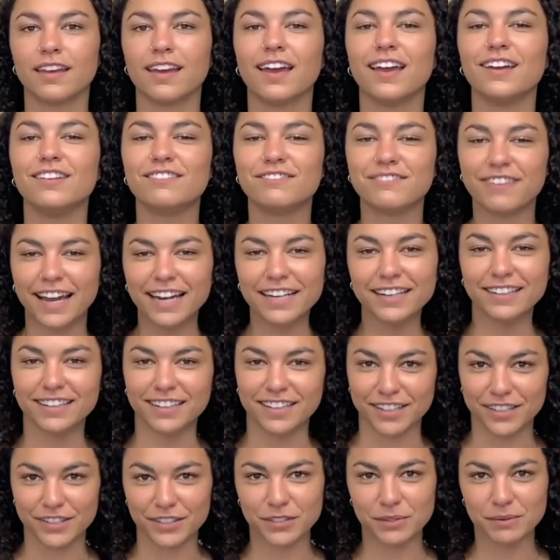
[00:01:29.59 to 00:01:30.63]
And
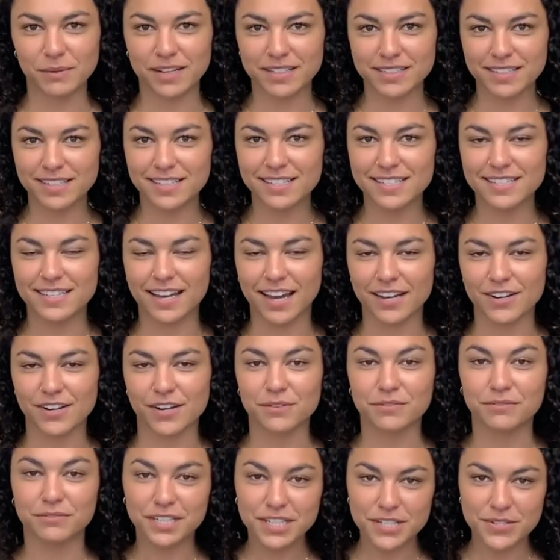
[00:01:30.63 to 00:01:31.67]
finally, you'll want to decide
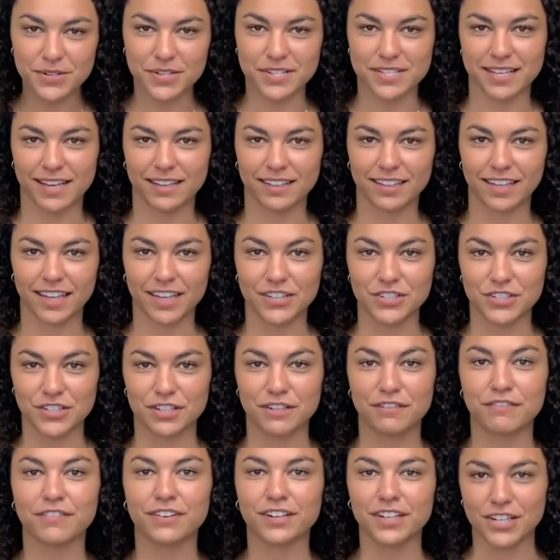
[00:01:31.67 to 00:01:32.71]
on resource allocation
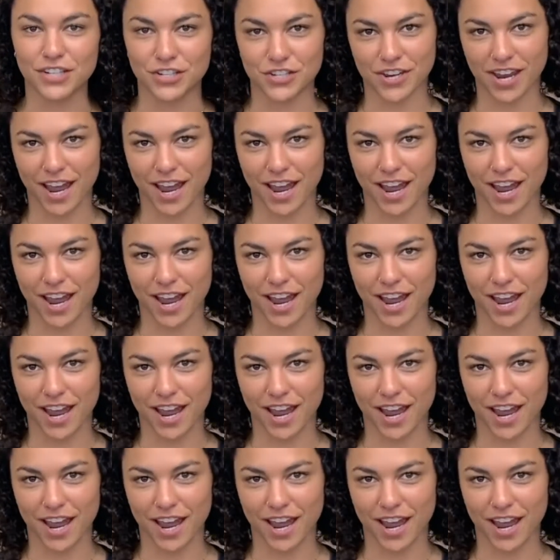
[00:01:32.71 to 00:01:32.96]
for each